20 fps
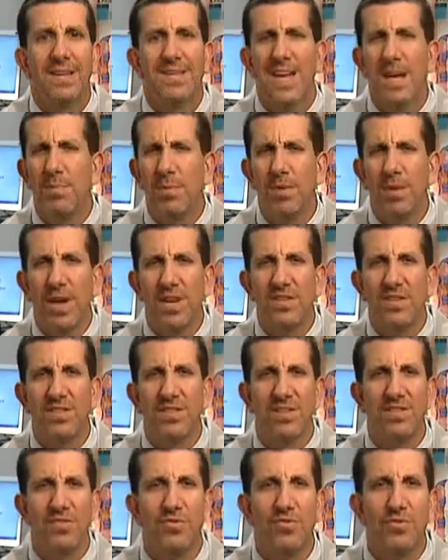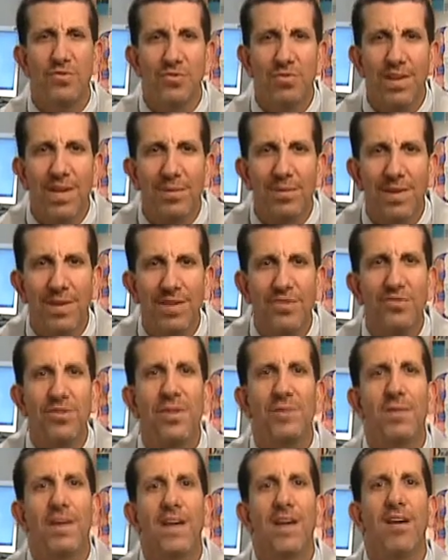Diaper rash is extremely,
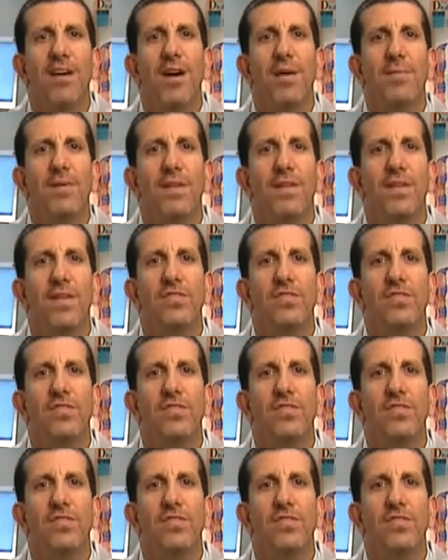extremely common.